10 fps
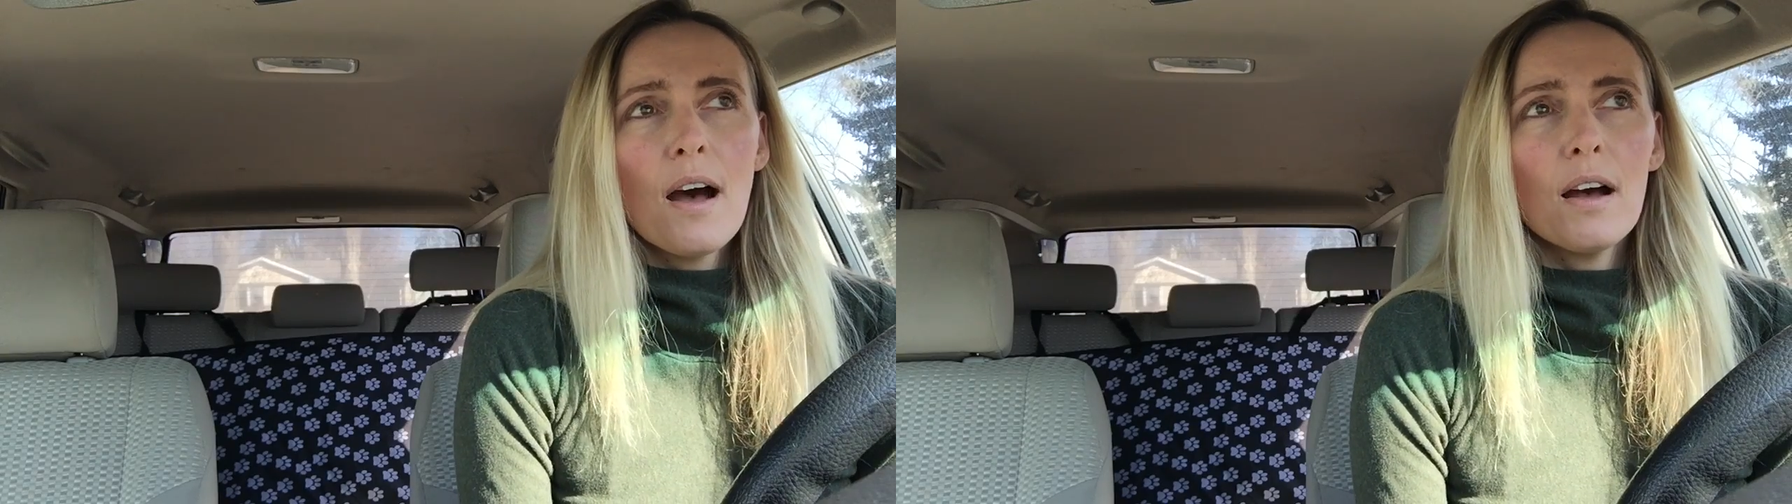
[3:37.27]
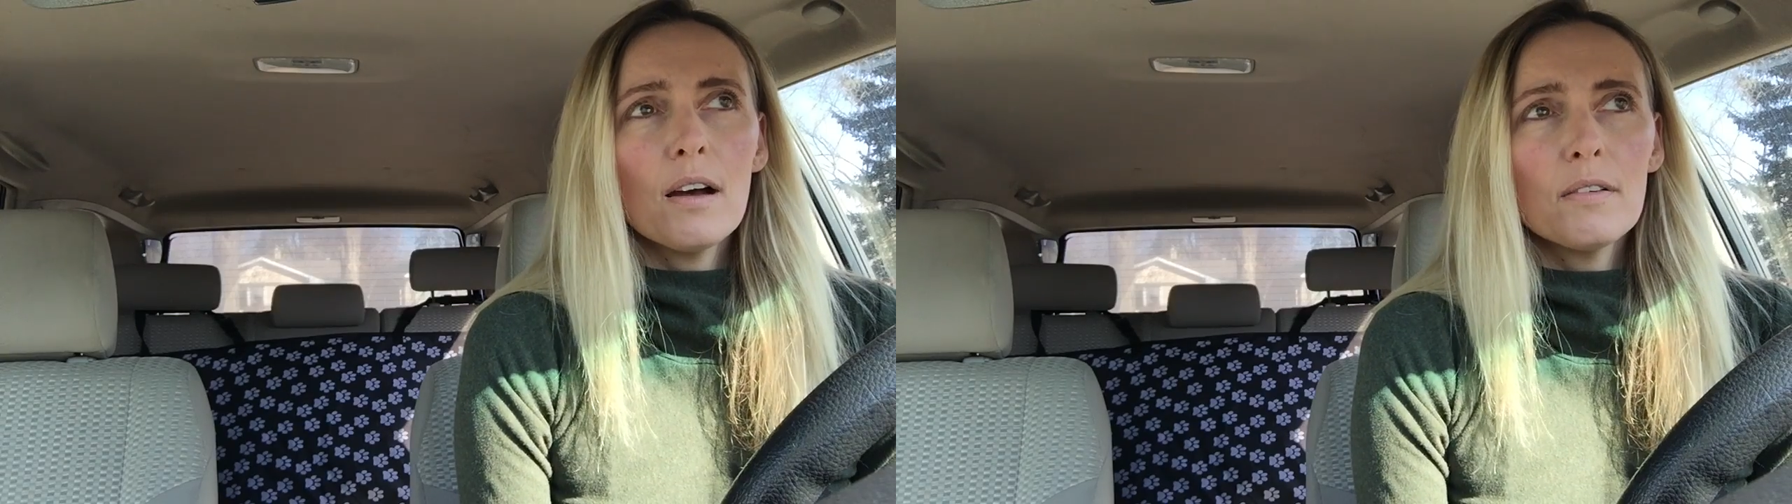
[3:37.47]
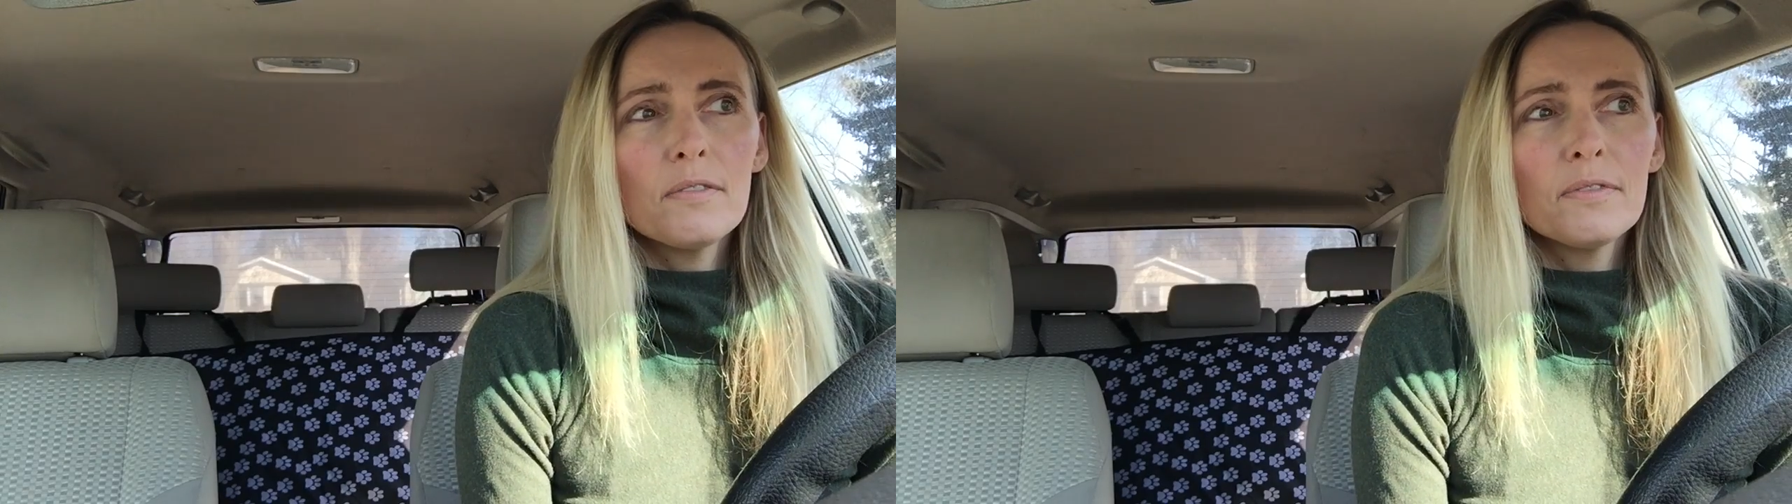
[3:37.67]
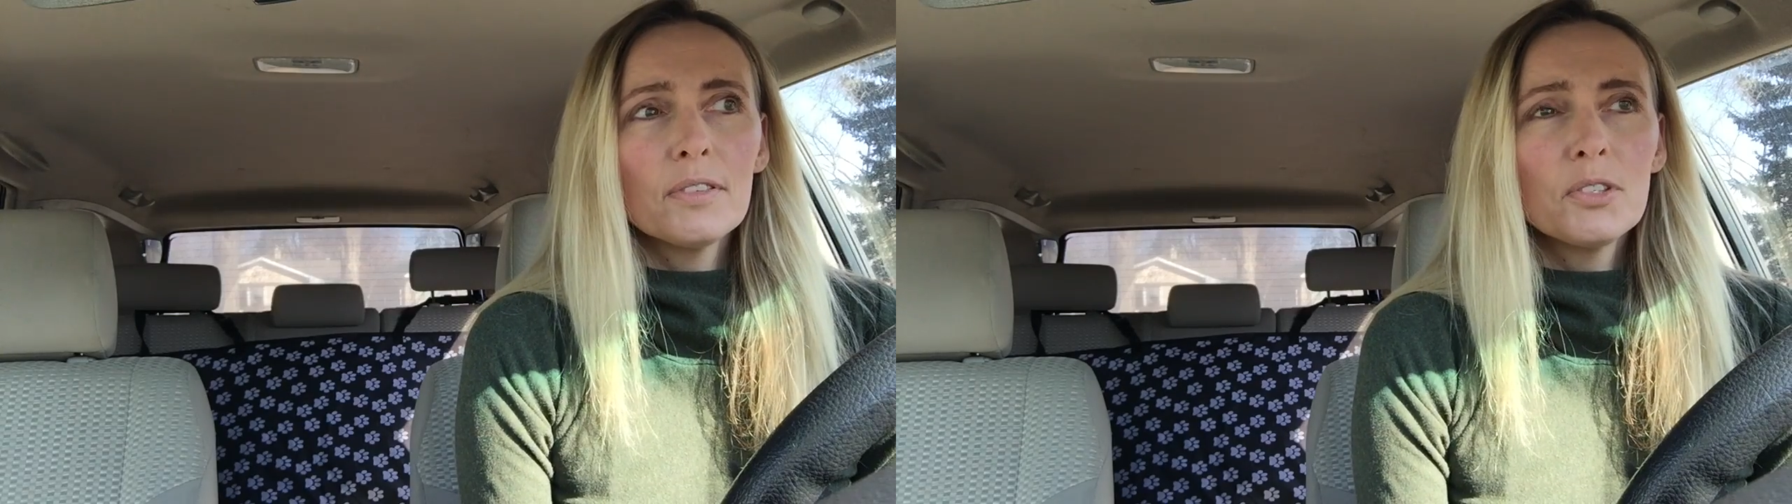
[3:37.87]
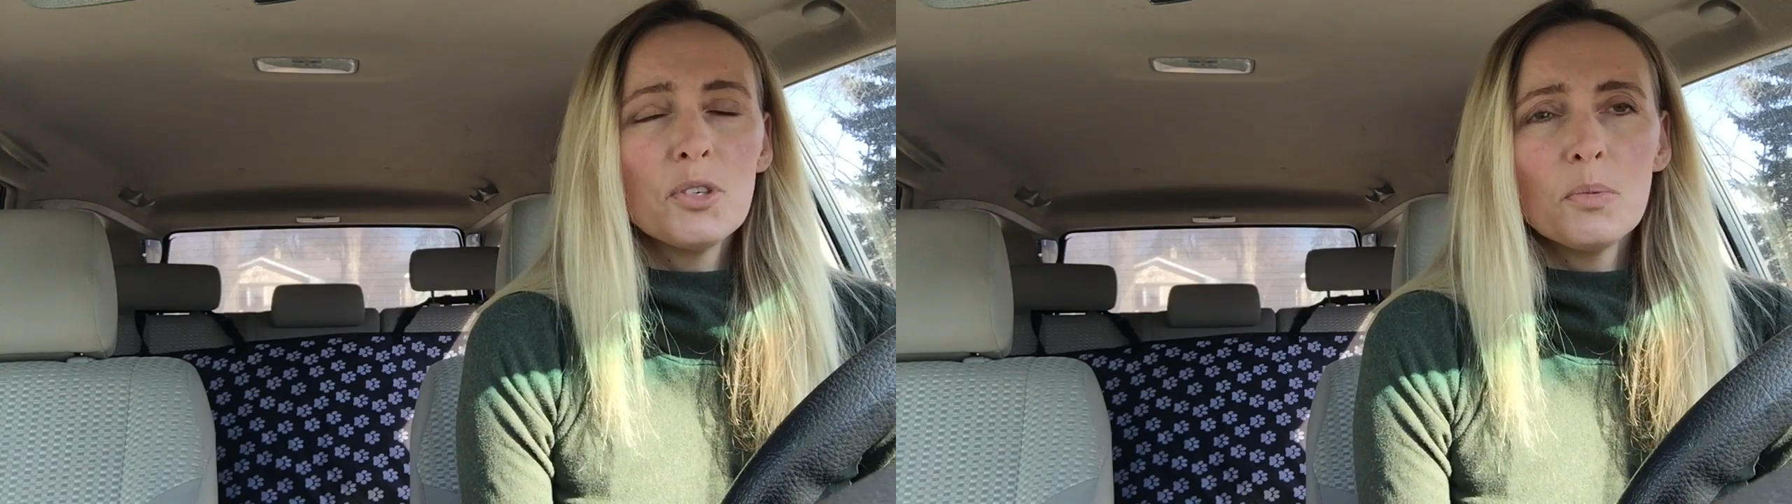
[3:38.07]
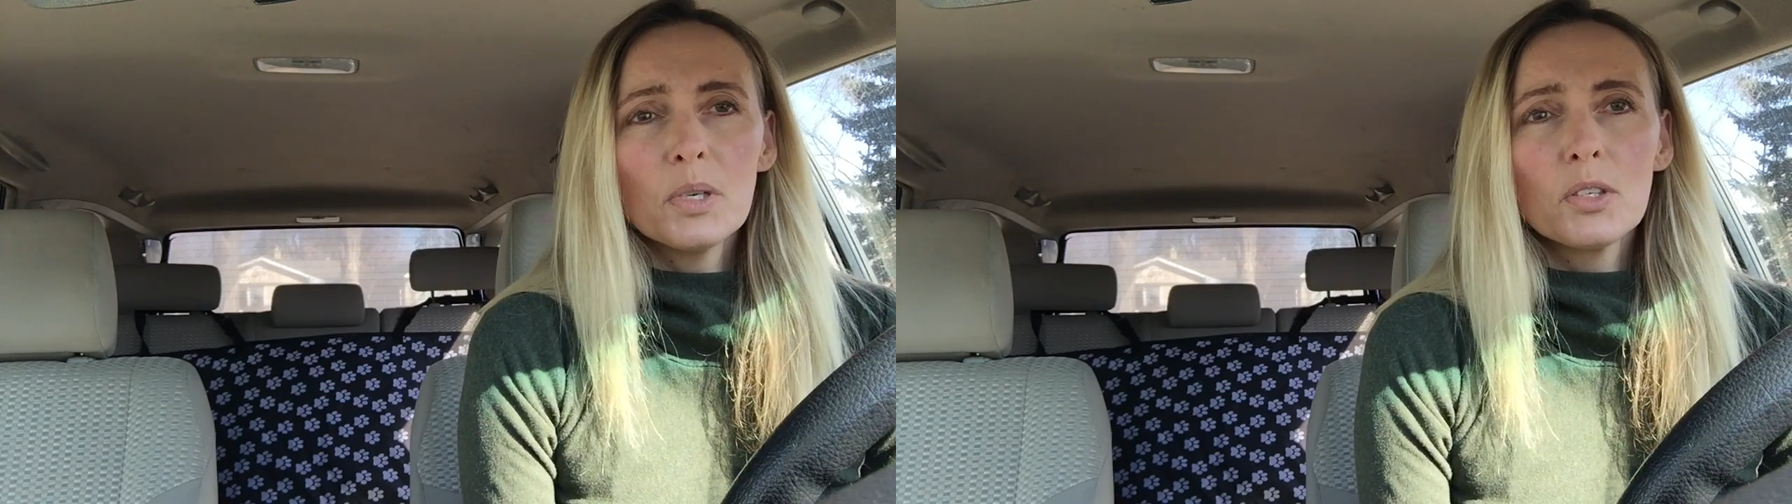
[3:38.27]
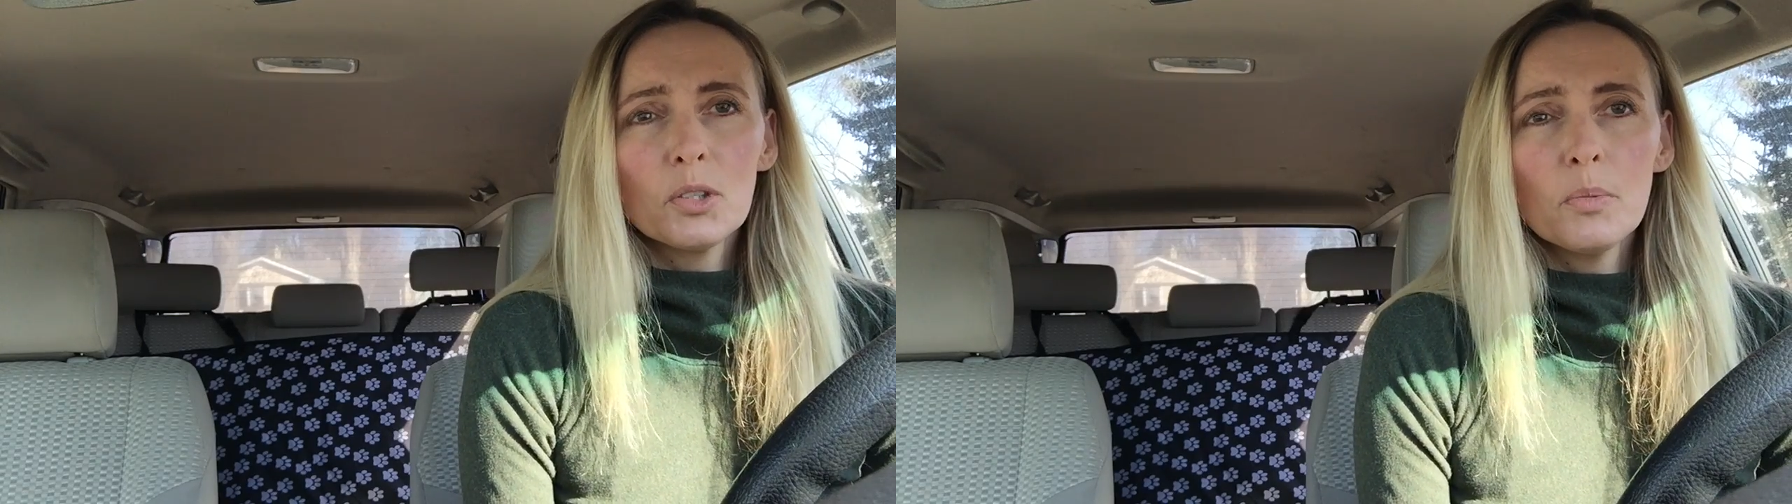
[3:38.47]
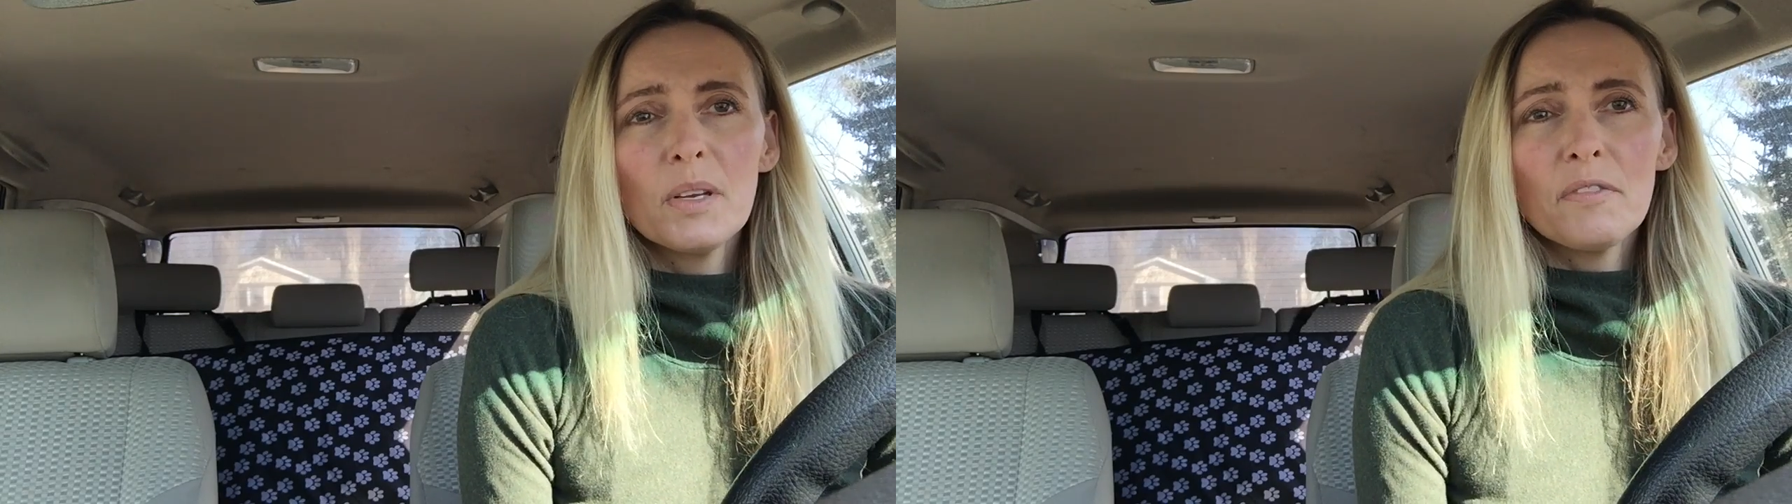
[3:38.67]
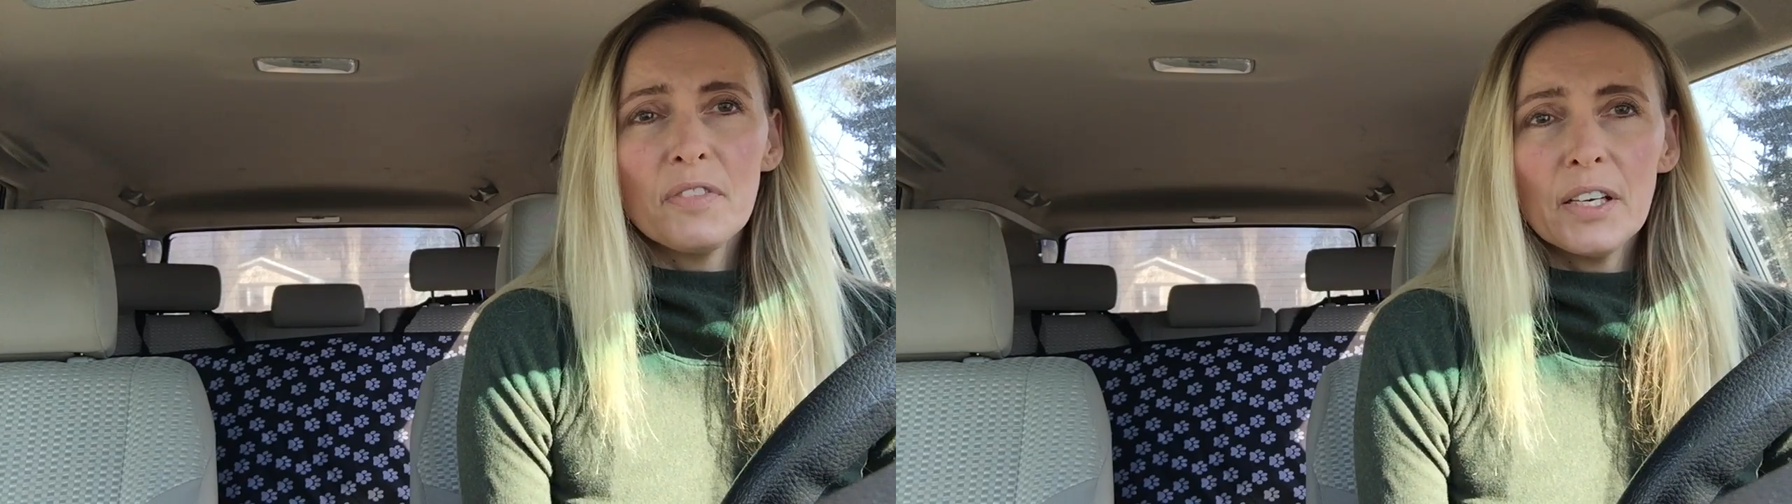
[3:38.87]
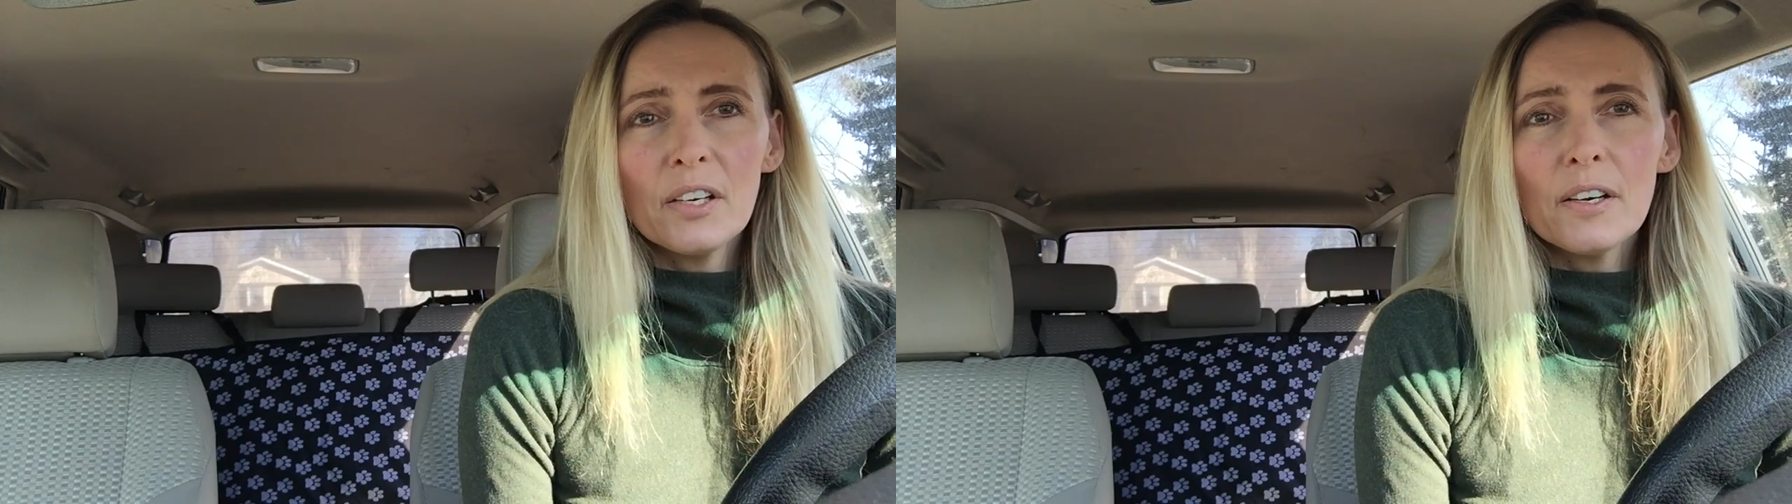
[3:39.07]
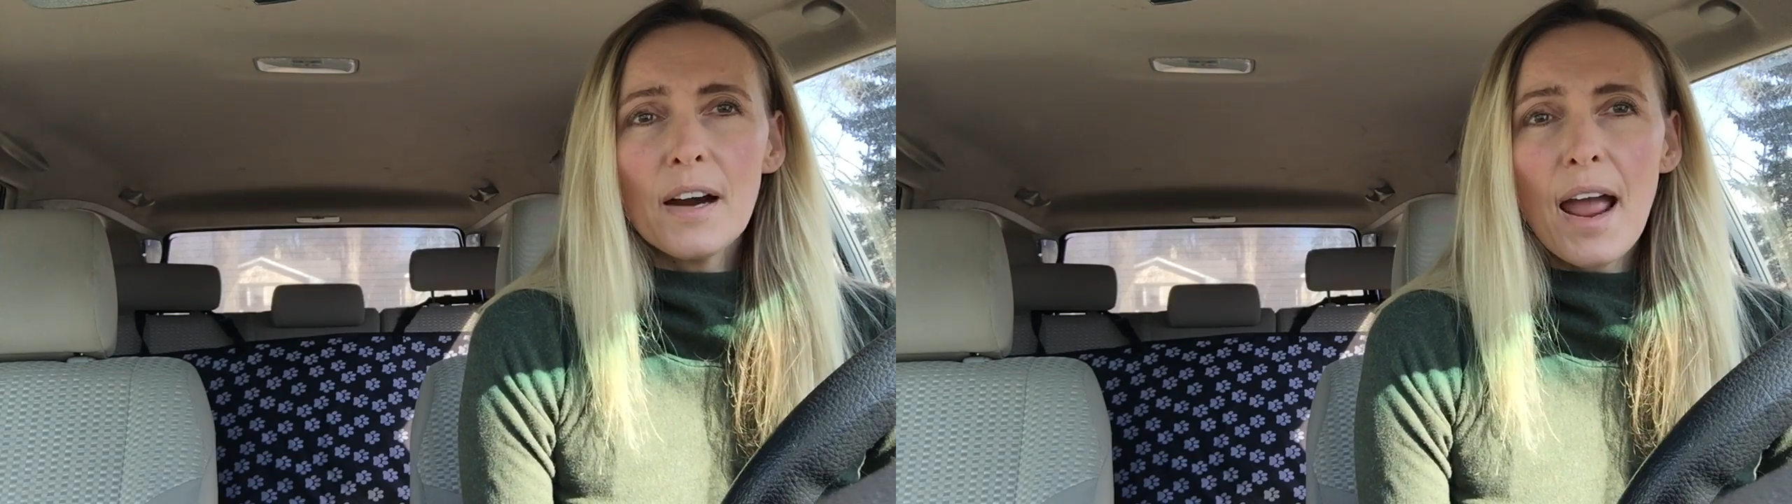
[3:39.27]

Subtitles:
of doom and gloom and fear.